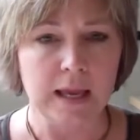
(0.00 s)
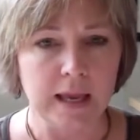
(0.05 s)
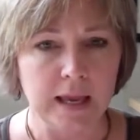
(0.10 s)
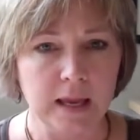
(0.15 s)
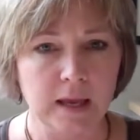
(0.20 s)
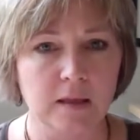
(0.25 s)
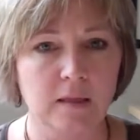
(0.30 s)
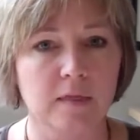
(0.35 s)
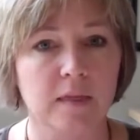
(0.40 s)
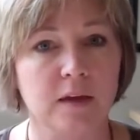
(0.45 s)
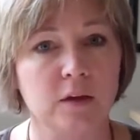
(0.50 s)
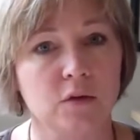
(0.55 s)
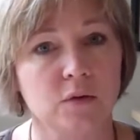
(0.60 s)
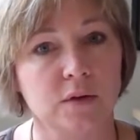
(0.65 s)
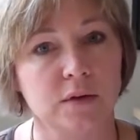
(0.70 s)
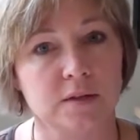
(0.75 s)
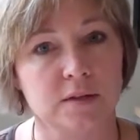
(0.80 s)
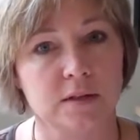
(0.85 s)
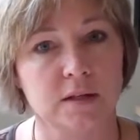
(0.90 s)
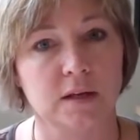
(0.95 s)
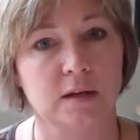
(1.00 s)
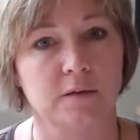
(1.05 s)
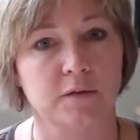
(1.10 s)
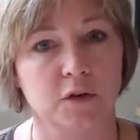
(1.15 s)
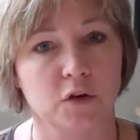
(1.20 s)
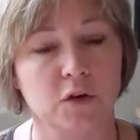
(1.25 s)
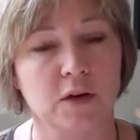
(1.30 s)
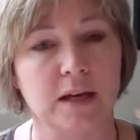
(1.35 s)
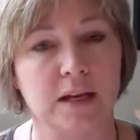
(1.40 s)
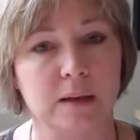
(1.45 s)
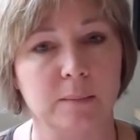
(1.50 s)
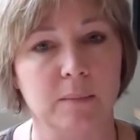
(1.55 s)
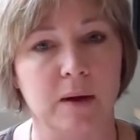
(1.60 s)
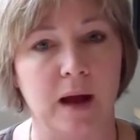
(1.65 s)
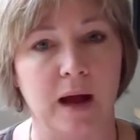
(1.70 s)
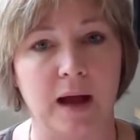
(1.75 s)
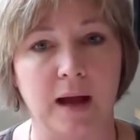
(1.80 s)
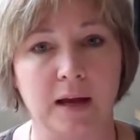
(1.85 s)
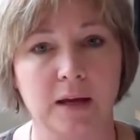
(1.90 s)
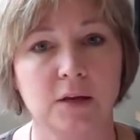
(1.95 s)
And then you can see if you're getting
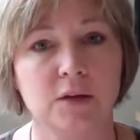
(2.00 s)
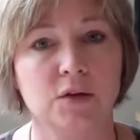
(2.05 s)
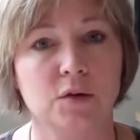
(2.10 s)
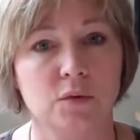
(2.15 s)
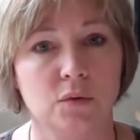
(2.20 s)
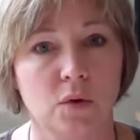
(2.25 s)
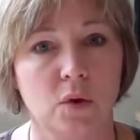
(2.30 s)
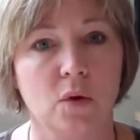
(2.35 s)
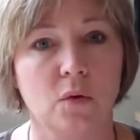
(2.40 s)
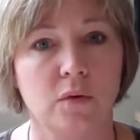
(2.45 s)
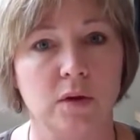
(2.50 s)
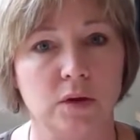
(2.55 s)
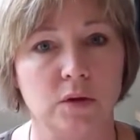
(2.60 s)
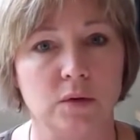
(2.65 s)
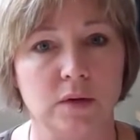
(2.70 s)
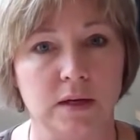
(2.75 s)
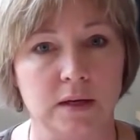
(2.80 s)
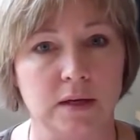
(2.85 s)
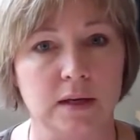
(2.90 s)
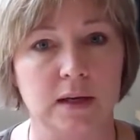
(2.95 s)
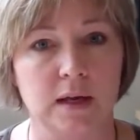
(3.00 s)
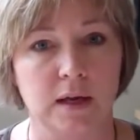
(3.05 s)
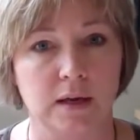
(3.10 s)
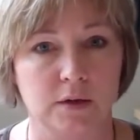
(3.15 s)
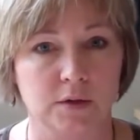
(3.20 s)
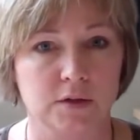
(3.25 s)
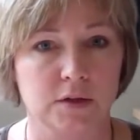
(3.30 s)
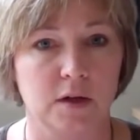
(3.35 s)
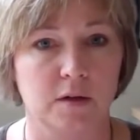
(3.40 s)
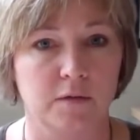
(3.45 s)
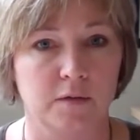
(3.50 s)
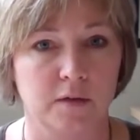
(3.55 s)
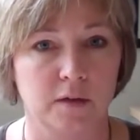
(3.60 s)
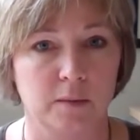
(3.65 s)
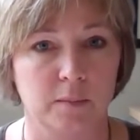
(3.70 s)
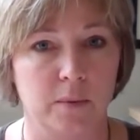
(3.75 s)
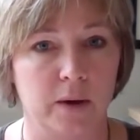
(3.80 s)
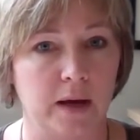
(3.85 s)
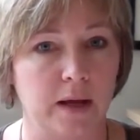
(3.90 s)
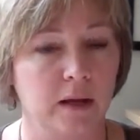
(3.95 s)
behind, you know that you need to kick yourself
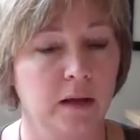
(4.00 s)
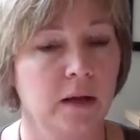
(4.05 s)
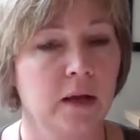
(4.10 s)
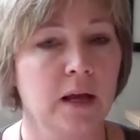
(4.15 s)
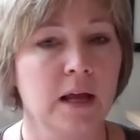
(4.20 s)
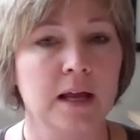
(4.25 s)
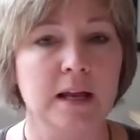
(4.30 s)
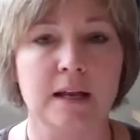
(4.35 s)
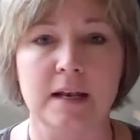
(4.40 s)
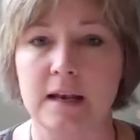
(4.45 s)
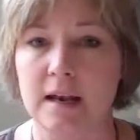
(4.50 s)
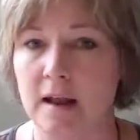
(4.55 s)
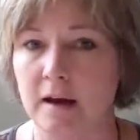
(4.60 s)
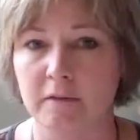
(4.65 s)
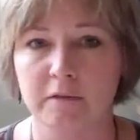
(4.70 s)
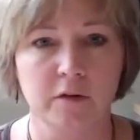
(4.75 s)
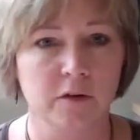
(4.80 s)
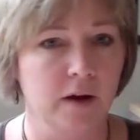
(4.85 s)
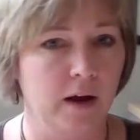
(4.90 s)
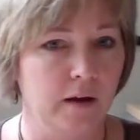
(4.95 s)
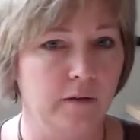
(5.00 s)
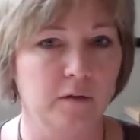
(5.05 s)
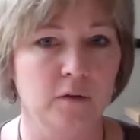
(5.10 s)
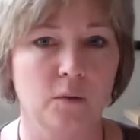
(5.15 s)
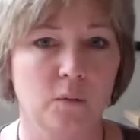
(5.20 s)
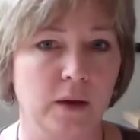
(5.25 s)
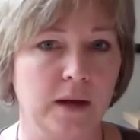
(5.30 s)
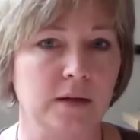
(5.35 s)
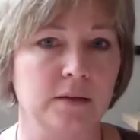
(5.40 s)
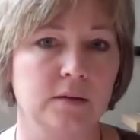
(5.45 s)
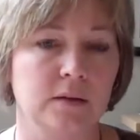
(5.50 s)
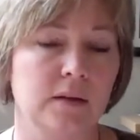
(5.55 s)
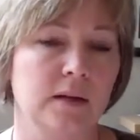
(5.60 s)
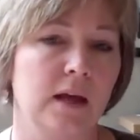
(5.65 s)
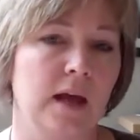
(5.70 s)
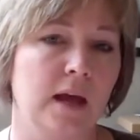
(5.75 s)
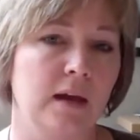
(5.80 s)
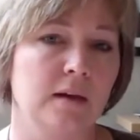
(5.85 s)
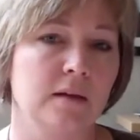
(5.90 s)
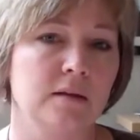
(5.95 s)
in the butt. Never ever wait till
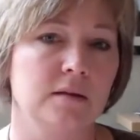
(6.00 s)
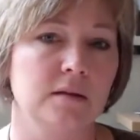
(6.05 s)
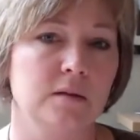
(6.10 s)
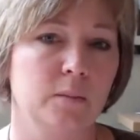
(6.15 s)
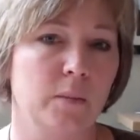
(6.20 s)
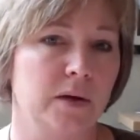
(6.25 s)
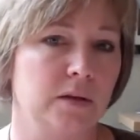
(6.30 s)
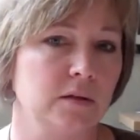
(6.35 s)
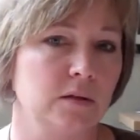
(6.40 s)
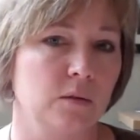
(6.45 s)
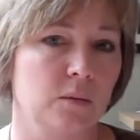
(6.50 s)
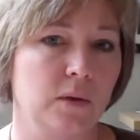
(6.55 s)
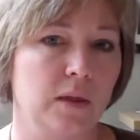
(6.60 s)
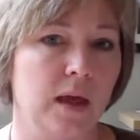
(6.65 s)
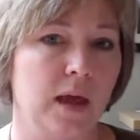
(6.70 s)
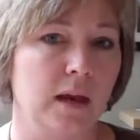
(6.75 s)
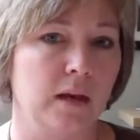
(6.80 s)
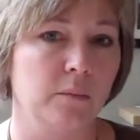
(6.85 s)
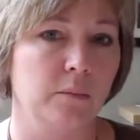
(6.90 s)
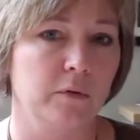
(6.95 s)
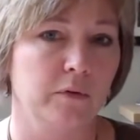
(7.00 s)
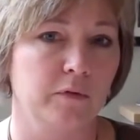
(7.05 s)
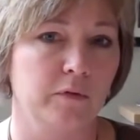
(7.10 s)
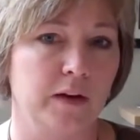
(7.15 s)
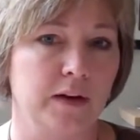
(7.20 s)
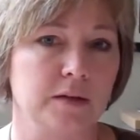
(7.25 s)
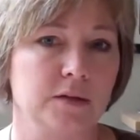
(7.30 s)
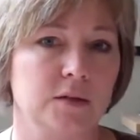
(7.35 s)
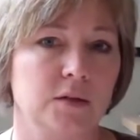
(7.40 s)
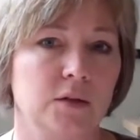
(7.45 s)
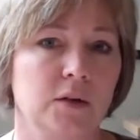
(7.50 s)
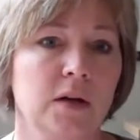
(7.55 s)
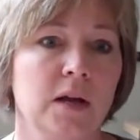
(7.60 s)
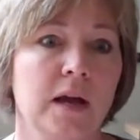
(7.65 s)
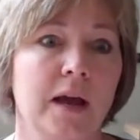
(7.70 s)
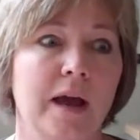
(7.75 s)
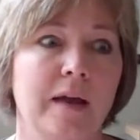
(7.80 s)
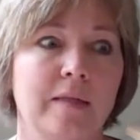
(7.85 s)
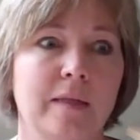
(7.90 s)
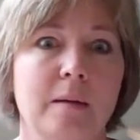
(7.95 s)
the end of the semester with any professor
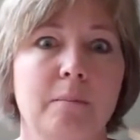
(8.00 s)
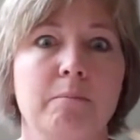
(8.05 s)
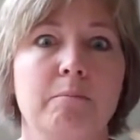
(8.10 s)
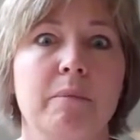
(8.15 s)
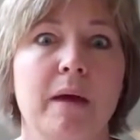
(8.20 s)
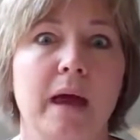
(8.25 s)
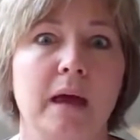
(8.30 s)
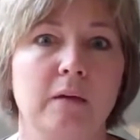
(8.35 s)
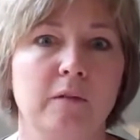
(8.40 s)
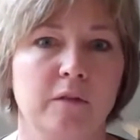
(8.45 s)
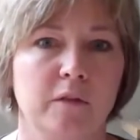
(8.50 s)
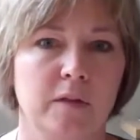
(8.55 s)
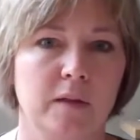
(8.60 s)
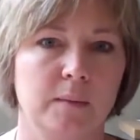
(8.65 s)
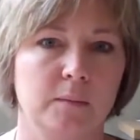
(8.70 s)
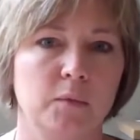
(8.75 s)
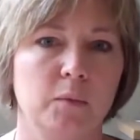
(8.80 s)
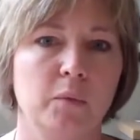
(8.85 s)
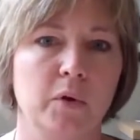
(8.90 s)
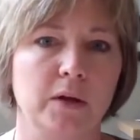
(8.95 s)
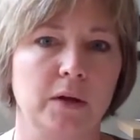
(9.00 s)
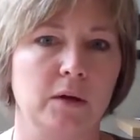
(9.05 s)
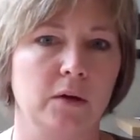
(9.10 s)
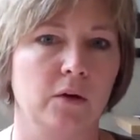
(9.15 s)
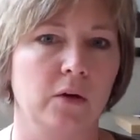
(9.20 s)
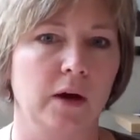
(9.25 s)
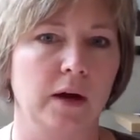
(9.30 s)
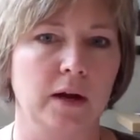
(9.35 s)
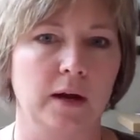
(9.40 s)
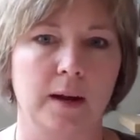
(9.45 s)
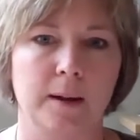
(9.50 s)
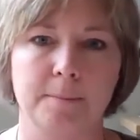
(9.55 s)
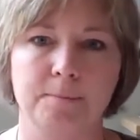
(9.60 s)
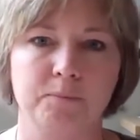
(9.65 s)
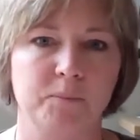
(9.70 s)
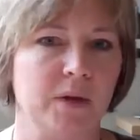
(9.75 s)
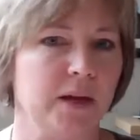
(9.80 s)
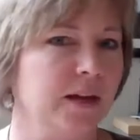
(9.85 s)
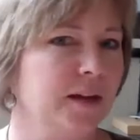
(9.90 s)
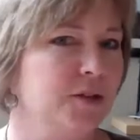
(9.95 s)
and then beg for them to bring your grade up,
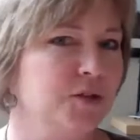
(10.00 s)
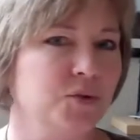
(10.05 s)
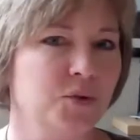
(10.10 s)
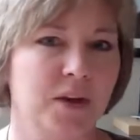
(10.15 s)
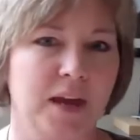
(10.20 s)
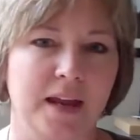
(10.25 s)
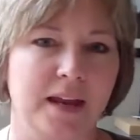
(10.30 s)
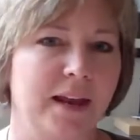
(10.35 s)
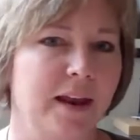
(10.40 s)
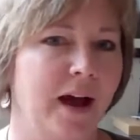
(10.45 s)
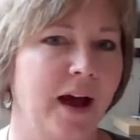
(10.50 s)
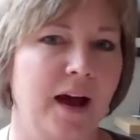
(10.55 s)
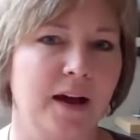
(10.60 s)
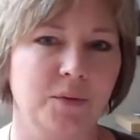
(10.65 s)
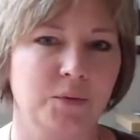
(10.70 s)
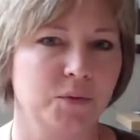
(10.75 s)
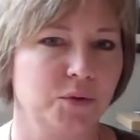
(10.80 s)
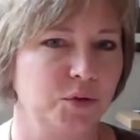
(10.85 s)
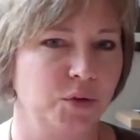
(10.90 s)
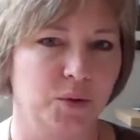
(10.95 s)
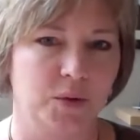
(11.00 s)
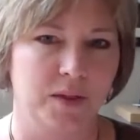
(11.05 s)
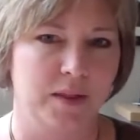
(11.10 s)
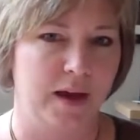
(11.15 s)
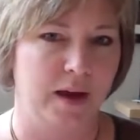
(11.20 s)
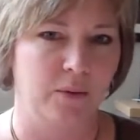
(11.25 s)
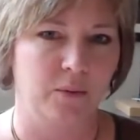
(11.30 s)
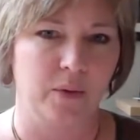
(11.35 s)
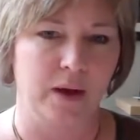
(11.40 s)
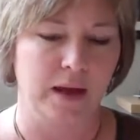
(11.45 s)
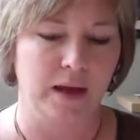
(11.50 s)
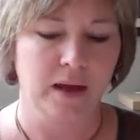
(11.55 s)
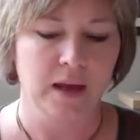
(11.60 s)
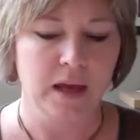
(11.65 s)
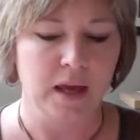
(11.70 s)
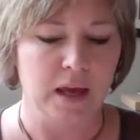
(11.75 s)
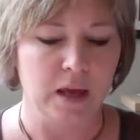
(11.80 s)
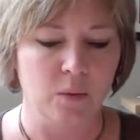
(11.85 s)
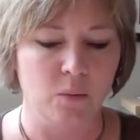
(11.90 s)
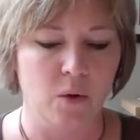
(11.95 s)
because you cannot do it that way.
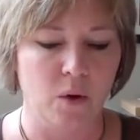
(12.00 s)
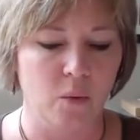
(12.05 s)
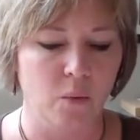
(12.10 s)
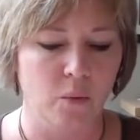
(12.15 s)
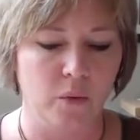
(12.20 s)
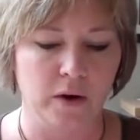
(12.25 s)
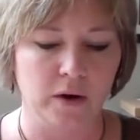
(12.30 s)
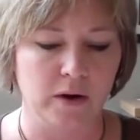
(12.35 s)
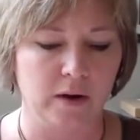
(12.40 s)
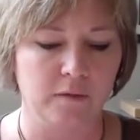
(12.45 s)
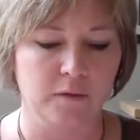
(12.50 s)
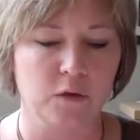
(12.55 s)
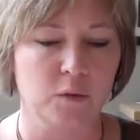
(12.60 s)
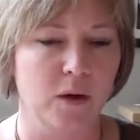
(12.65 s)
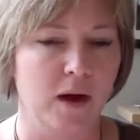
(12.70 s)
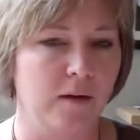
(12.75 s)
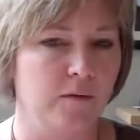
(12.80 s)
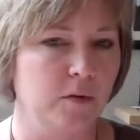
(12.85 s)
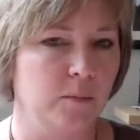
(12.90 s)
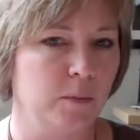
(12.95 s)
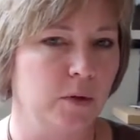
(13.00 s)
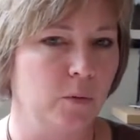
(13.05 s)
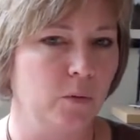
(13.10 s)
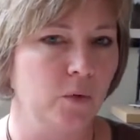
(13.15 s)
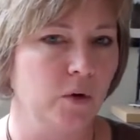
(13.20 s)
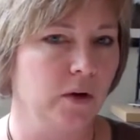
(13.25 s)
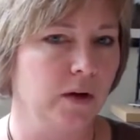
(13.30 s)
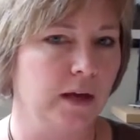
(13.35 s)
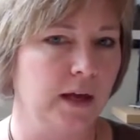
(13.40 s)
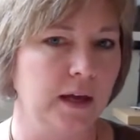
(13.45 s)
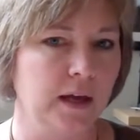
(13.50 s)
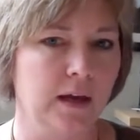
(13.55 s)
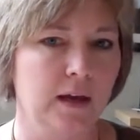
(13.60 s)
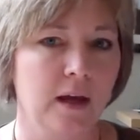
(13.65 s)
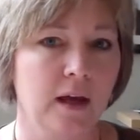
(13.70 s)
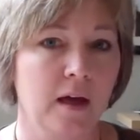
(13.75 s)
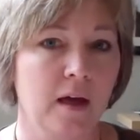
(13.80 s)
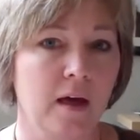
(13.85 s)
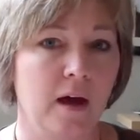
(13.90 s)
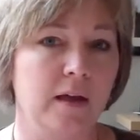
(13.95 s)
It won't work. If you haven't been
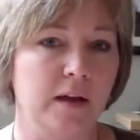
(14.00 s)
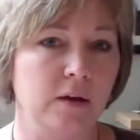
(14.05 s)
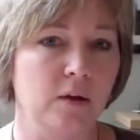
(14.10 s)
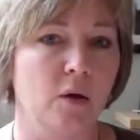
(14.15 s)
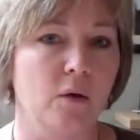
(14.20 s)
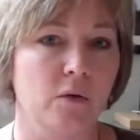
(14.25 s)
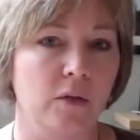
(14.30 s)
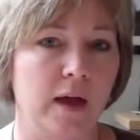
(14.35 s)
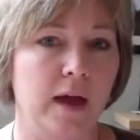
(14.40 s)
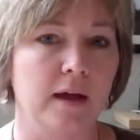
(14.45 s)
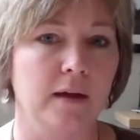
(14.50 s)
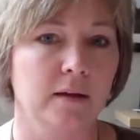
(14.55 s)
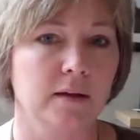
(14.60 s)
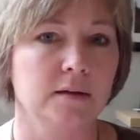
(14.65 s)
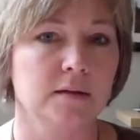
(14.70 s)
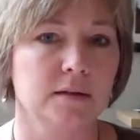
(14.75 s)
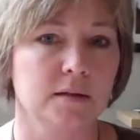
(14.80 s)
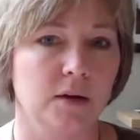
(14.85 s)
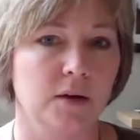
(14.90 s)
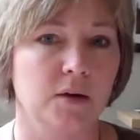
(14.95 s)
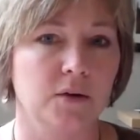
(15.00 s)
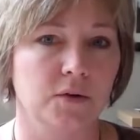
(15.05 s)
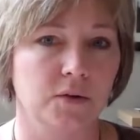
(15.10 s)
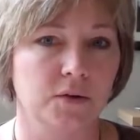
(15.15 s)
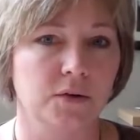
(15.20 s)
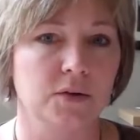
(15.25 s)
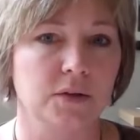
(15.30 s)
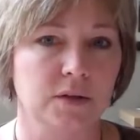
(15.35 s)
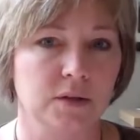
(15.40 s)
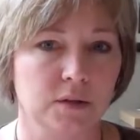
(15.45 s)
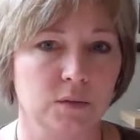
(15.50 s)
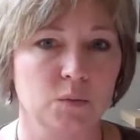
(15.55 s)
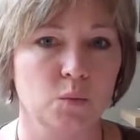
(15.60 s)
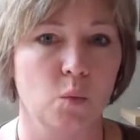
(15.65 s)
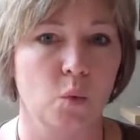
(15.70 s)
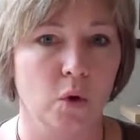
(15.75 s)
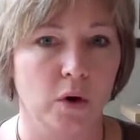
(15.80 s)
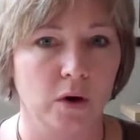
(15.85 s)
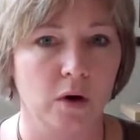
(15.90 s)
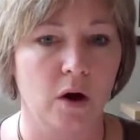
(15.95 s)
working, they know that. So
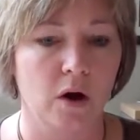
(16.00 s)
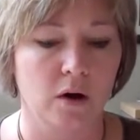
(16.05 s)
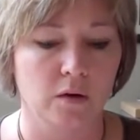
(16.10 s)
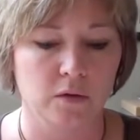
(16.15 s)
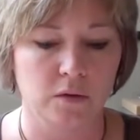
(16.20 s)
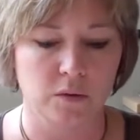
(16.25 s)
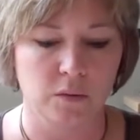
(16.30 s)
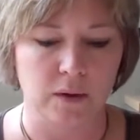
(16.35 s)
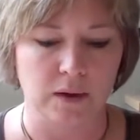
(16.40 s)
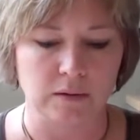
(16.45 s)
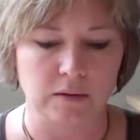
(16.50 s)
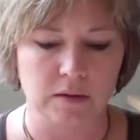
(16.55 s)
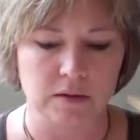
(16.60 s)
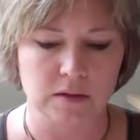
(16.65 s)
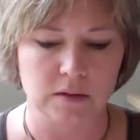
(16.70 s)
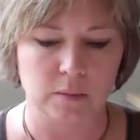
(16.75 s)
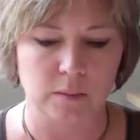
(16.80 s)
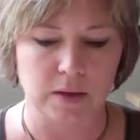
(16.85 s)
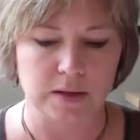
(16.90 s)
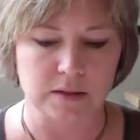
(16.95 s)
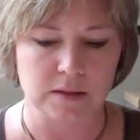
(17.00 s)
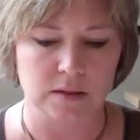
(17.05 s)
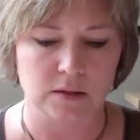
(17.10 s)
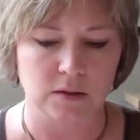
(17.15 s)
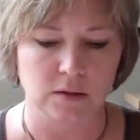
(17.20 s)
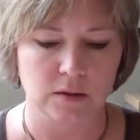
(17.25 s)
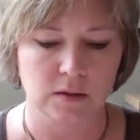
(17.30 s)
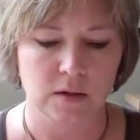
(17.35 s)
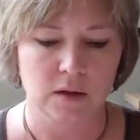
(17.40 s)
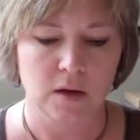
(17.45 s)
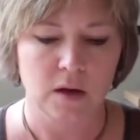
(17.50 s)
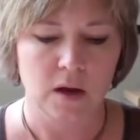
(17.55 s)
work hard throughout the semester.